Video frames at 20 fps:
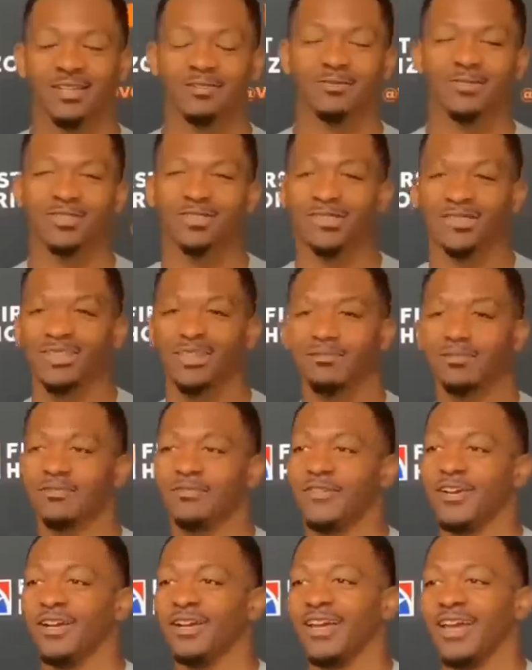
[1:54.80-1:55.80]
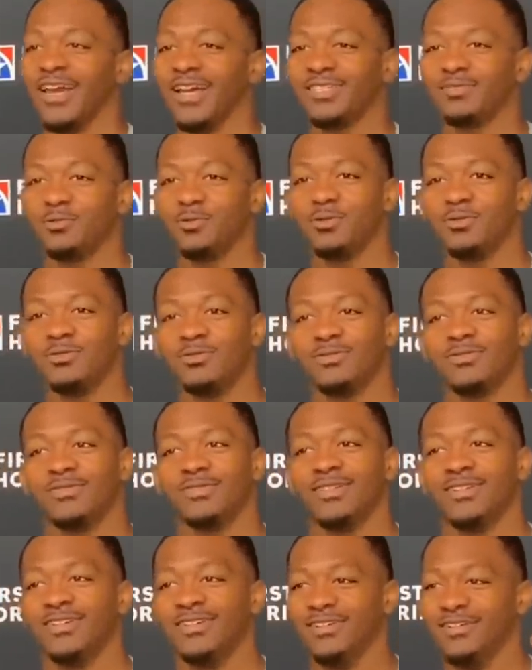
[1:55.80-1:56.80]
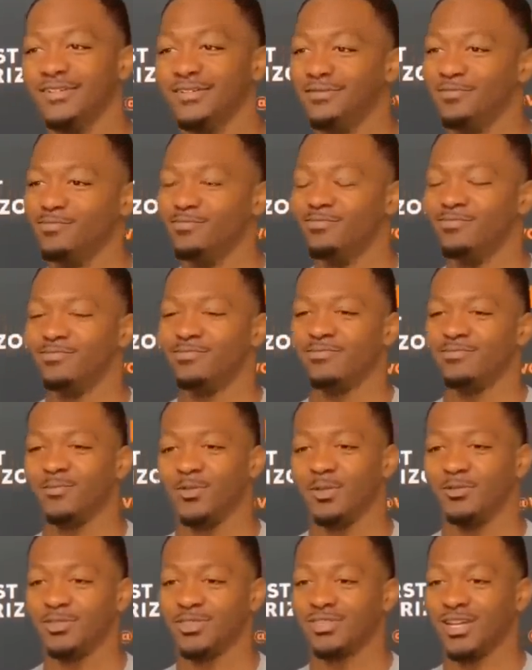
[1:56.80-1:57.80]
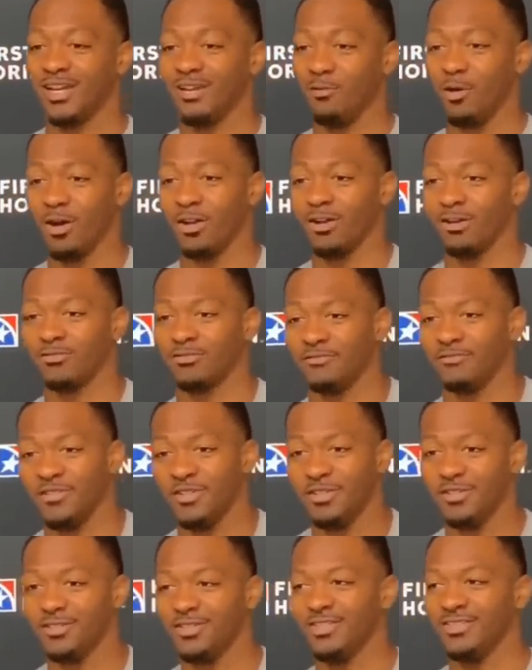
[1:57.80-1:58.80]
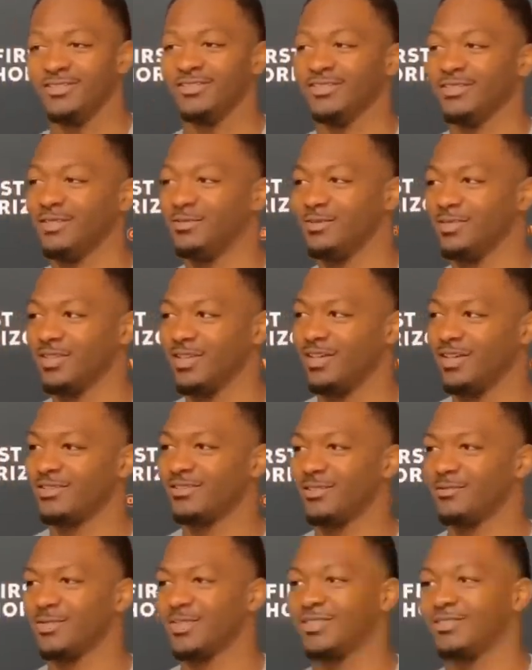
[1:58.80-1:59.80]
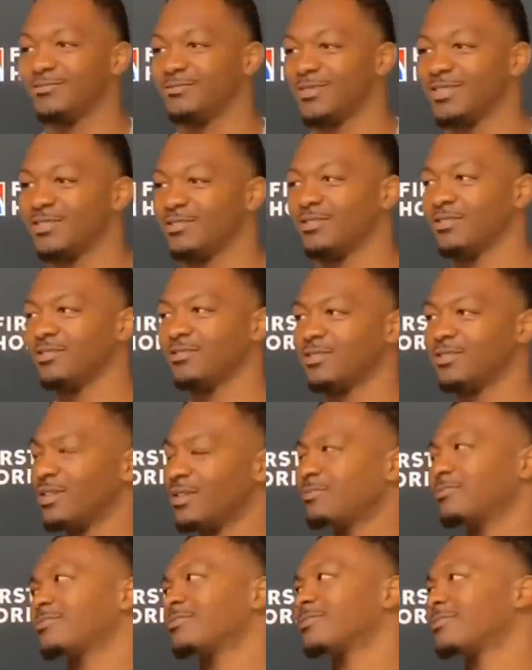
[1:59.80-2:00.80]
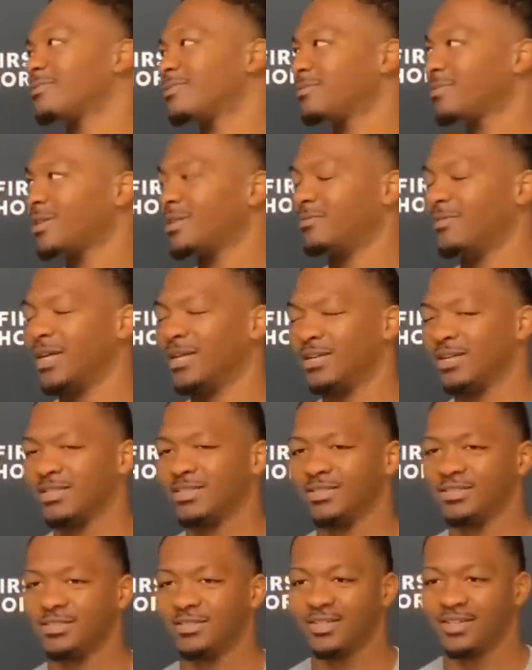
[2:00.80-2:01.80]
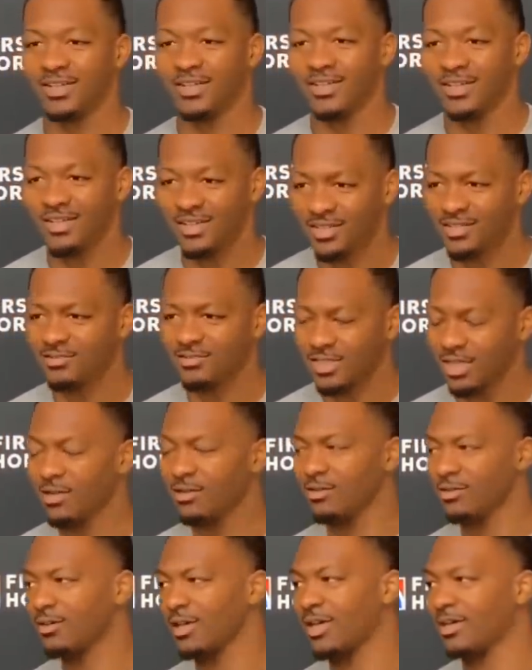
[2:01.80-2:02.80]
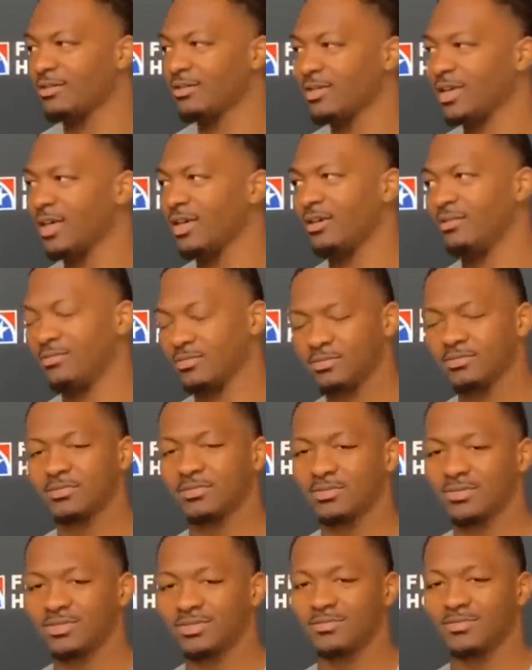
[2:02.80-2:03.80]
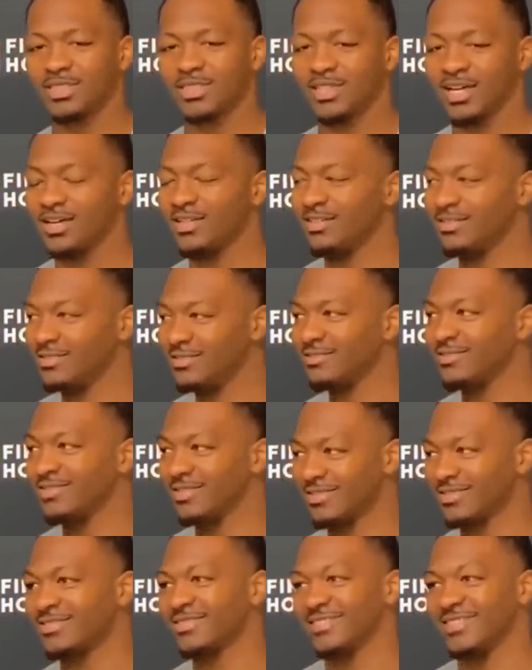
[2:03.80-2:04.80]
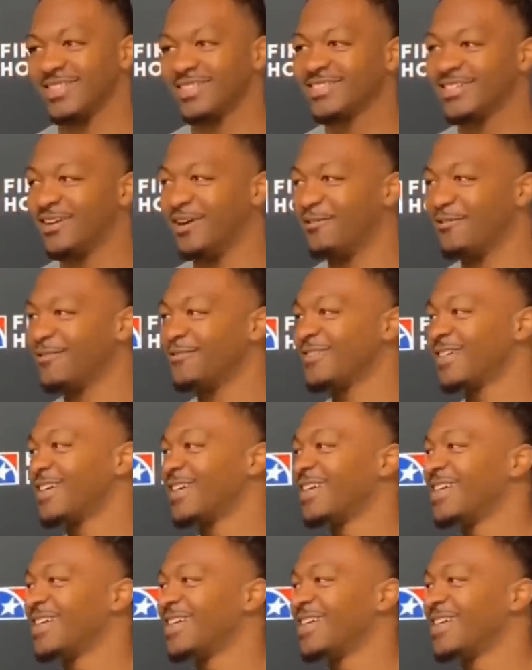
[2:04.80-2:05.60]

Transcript: It was it was very casual. Um, we were just kind of walking off the field, and he was like, "So what you what you gonna do?" I said, "I'm, I'm gonna come back next year." He was like, "Oh, okay, yeah, I'm, excited. Let's let's go